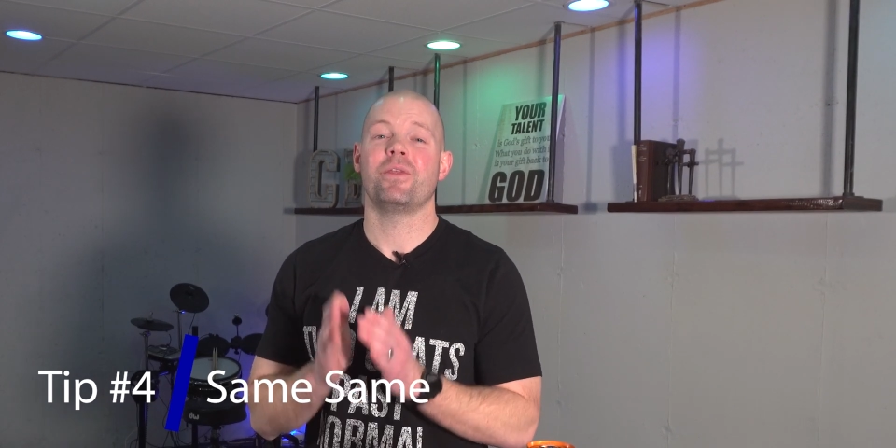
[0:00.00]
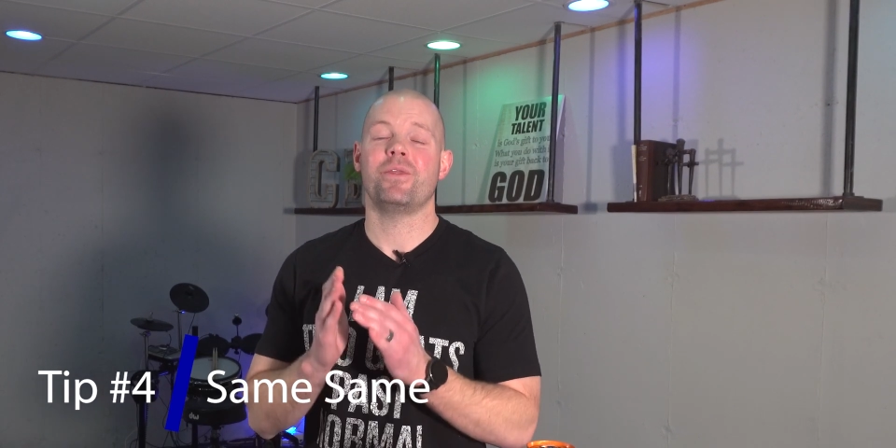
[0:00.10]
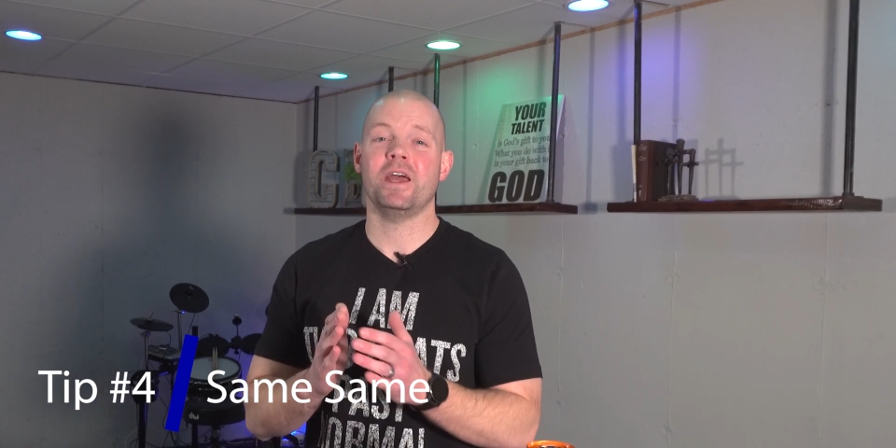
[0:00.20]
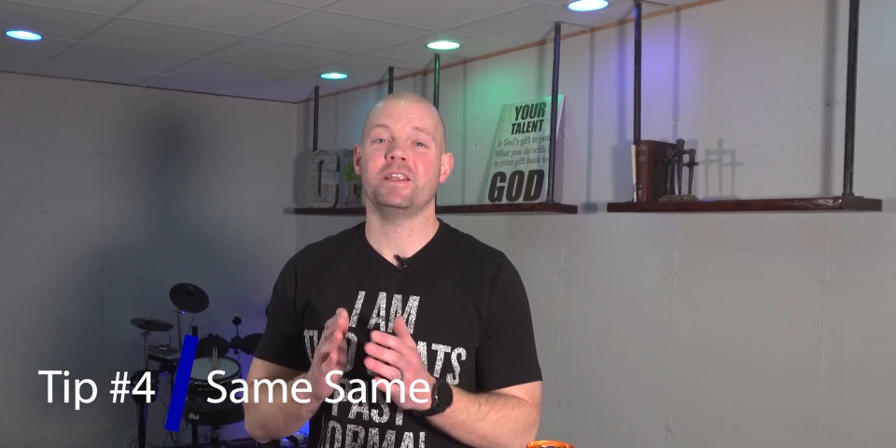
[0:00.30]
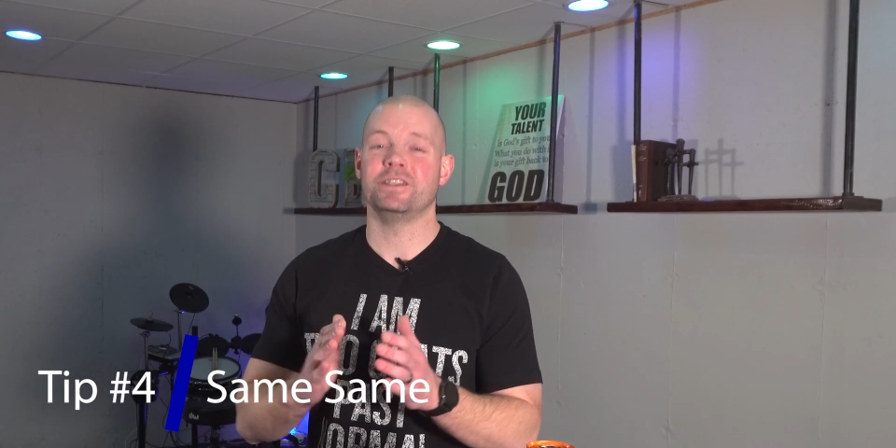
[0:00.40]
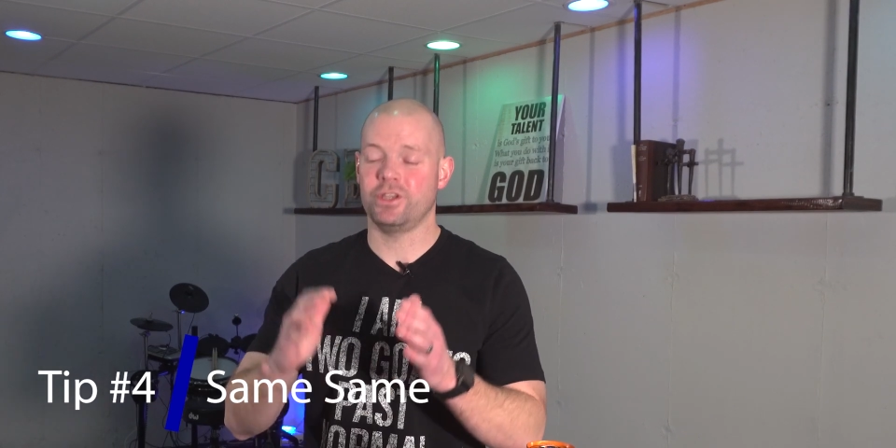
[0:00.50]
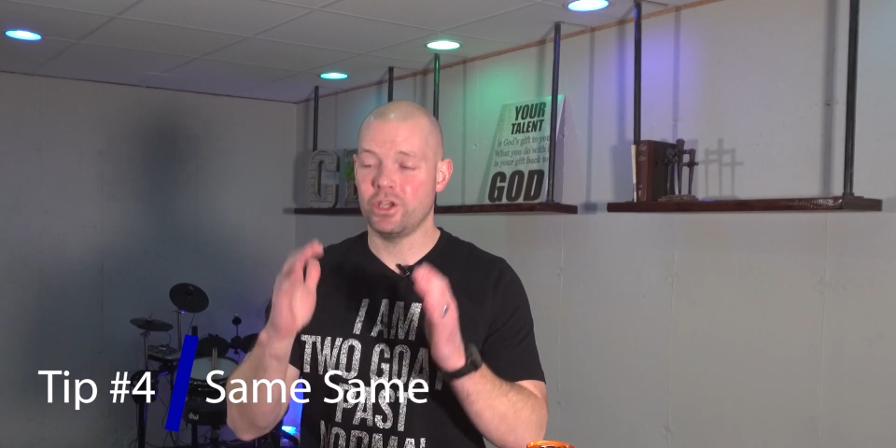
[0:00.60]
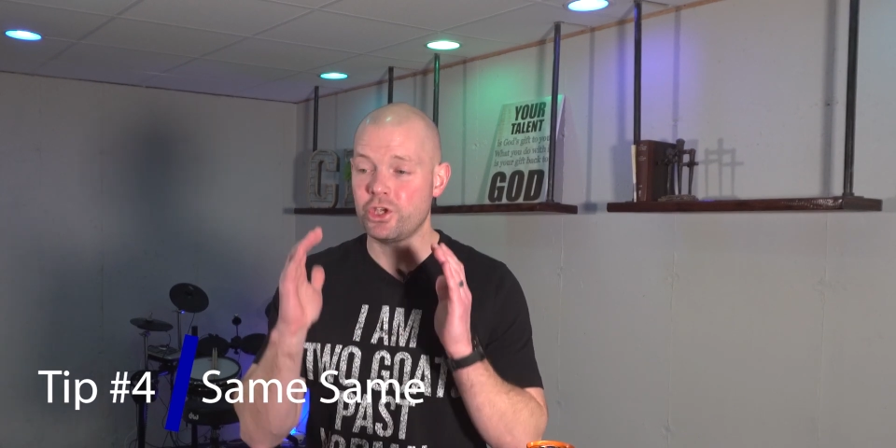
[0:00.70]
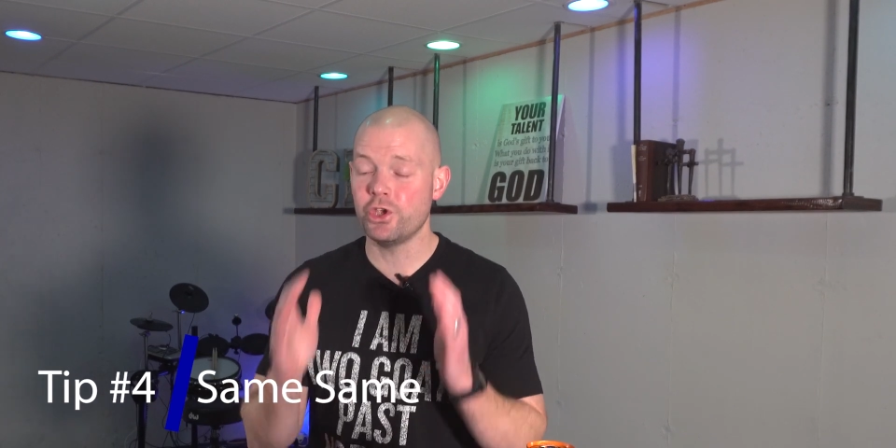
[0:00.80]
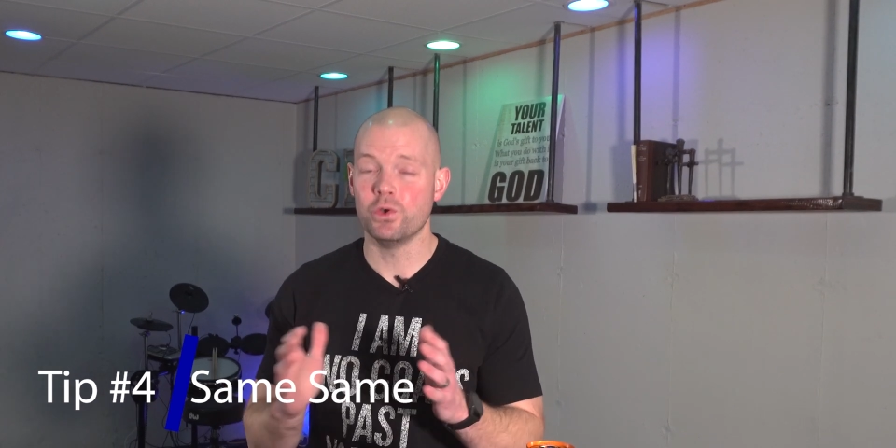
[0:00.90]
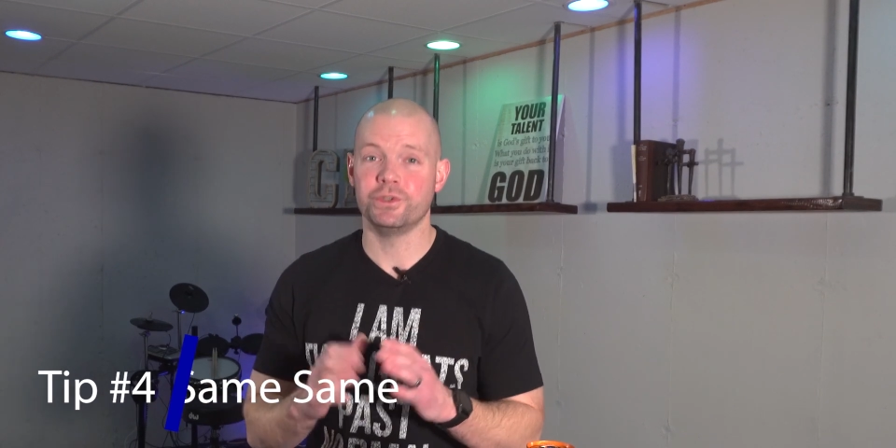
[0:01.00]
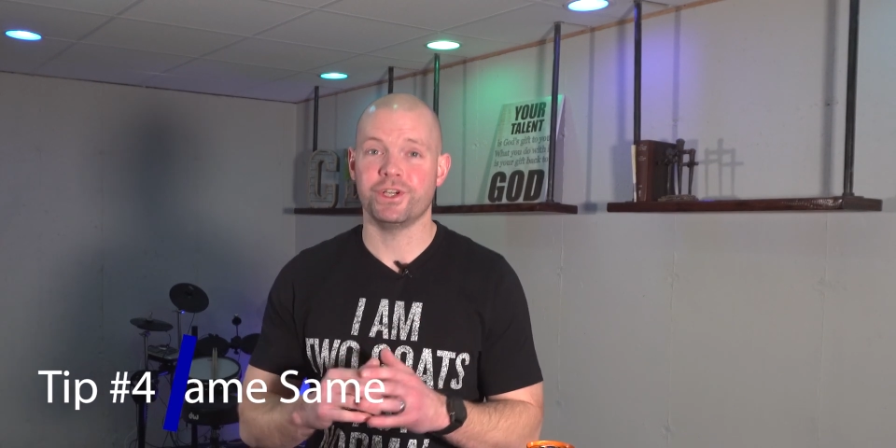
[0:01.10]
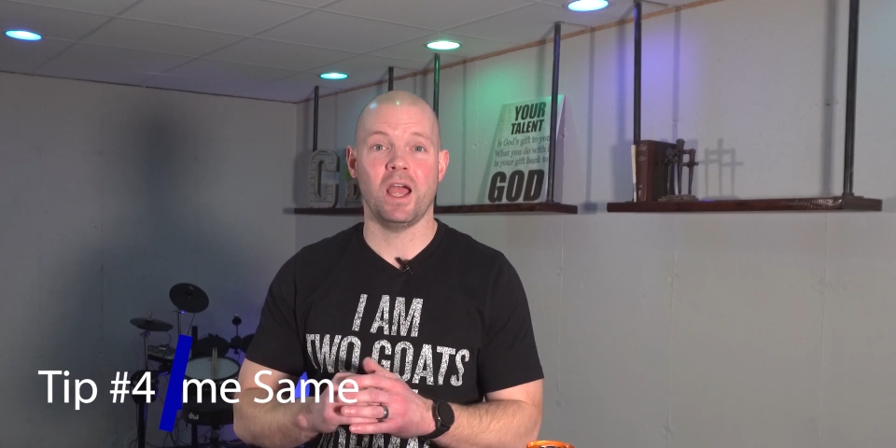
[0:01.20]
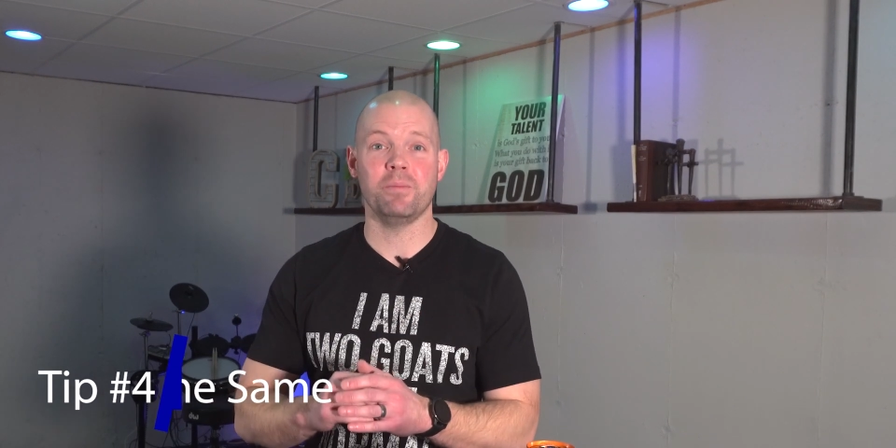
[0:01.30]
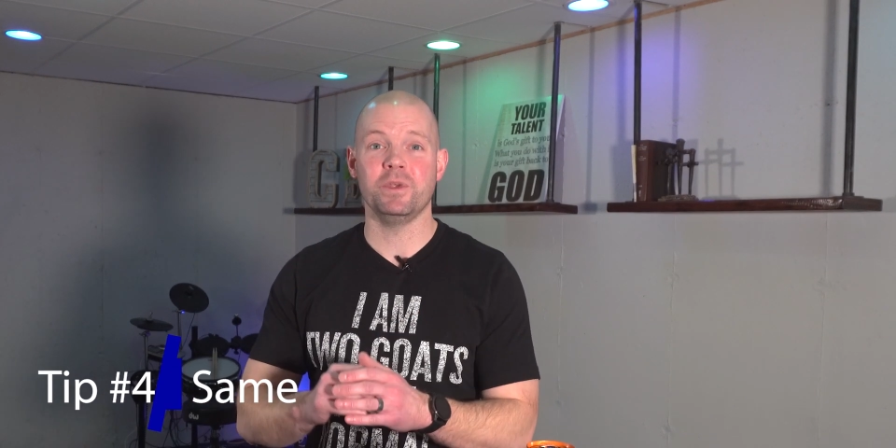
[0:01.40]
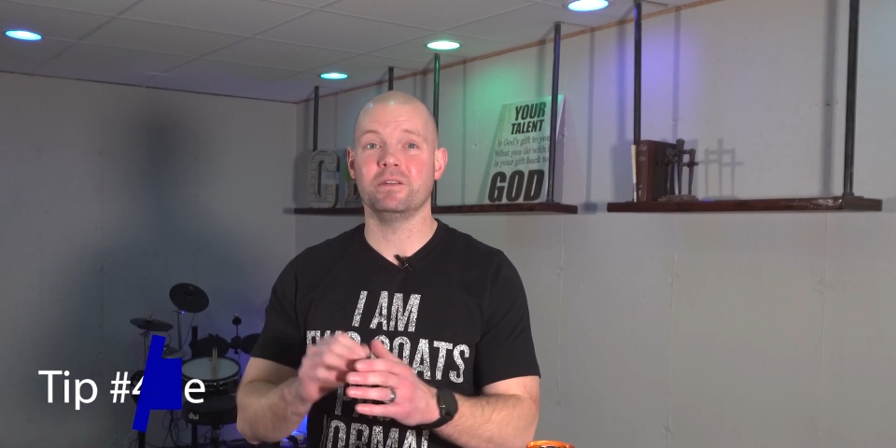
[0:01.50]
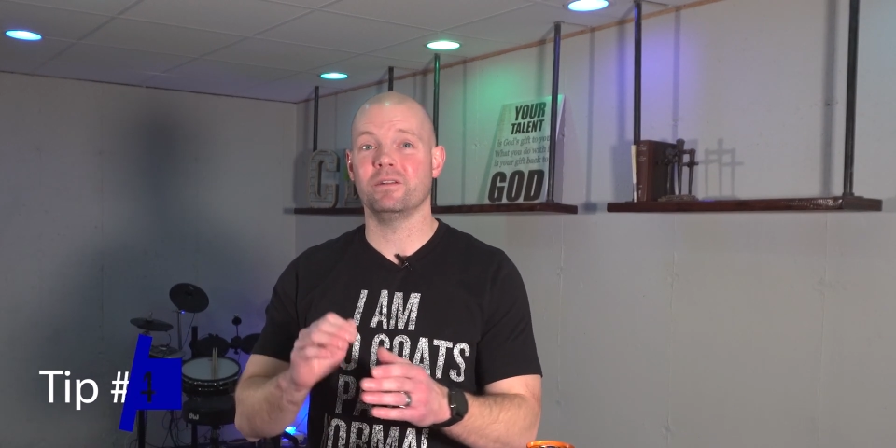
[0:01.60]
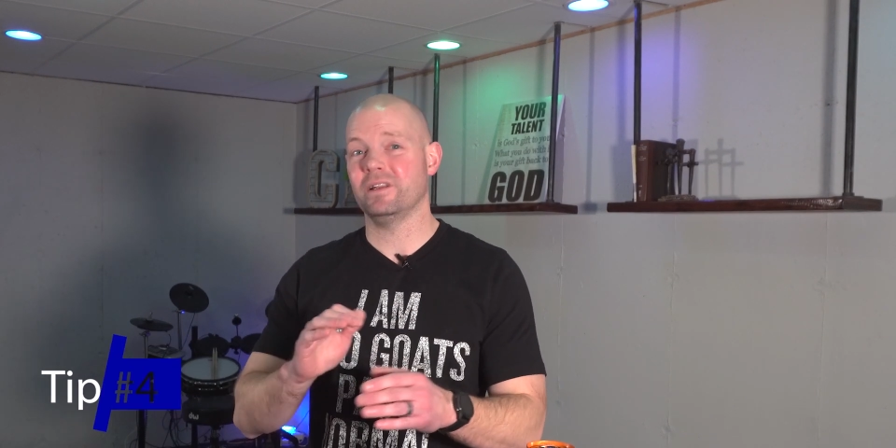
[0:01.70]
that is huge. I mean,